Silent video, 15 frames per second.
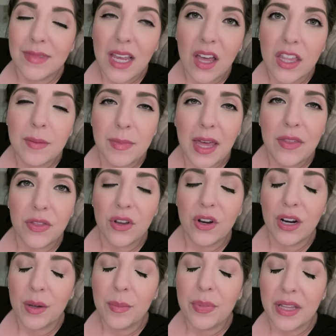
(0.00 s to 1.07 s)
tell them that
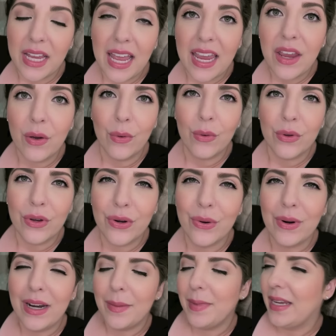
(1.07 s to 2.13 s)
they're a complete a-hole, you know
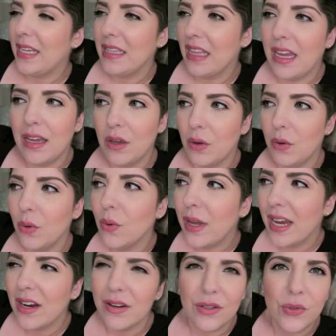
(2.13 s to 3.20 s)
what I mean? Like who
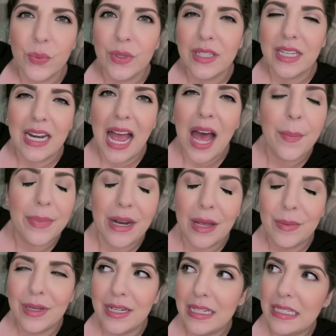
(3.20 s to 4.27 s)
cares what's gonna happen?
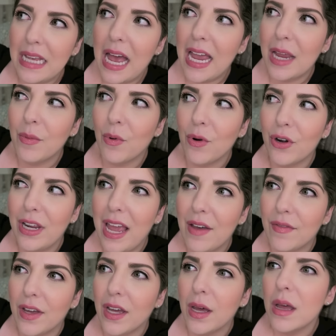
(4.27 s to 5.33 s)
I'm gonna die, I already
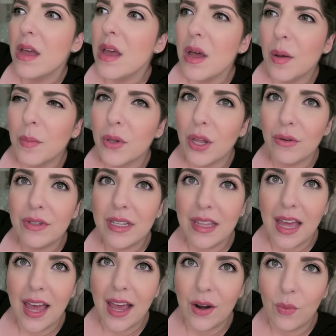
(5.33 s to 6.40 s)
have a blow to
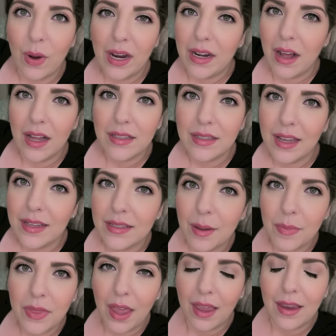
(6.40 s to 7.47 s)
the head, why not say
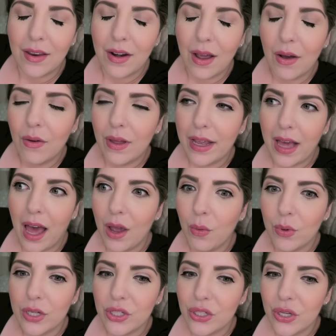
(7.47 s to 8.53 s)
something, you know? Like I
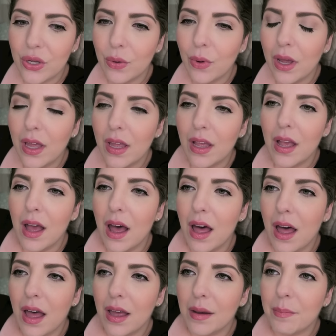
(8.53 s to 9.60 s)
would too.
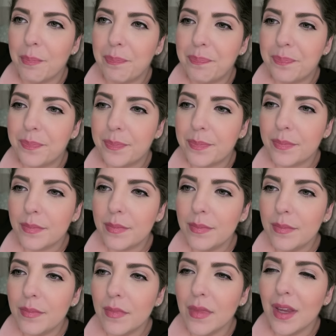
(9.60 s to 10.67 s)
Um,
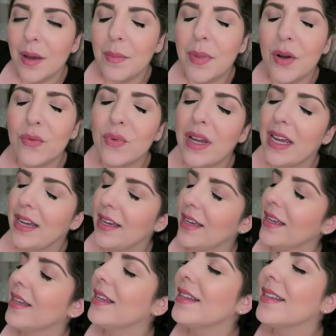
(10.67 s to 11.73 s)
but Rick,